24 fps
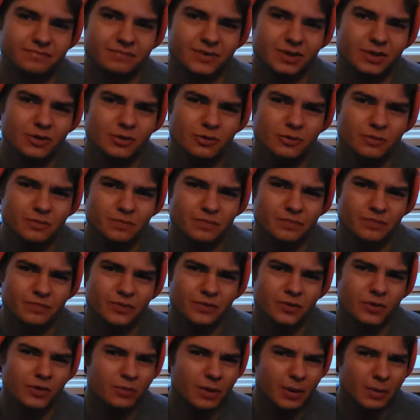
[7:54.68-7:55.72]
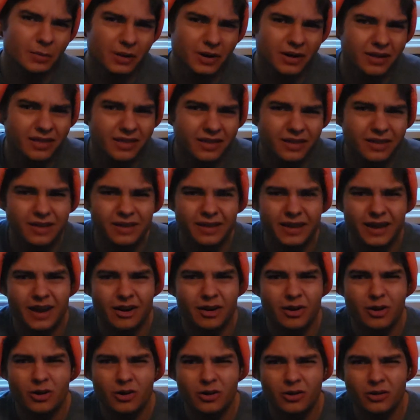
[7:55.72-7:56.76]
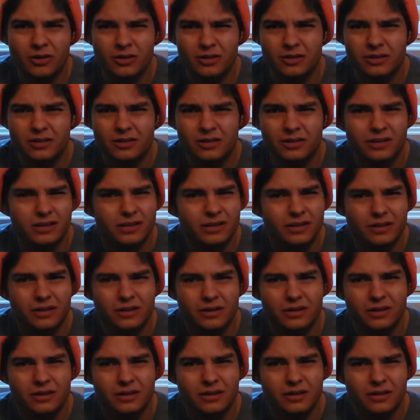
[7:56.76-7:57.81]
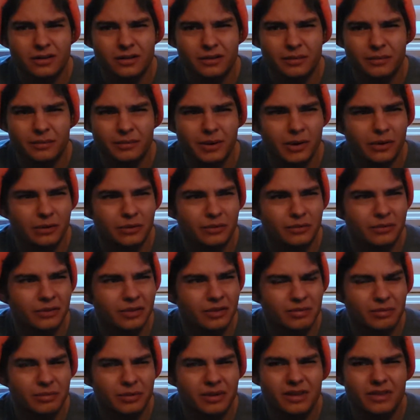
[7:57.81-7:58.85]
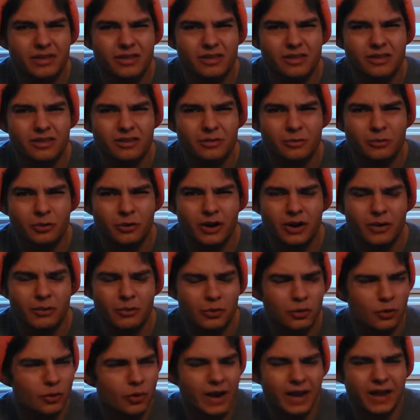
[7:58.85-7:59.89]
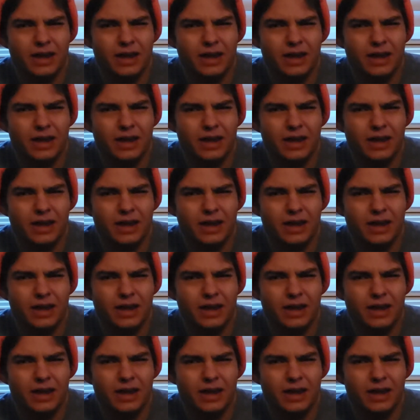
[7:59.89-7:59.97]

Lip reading: you remember anything at all about this place? Who I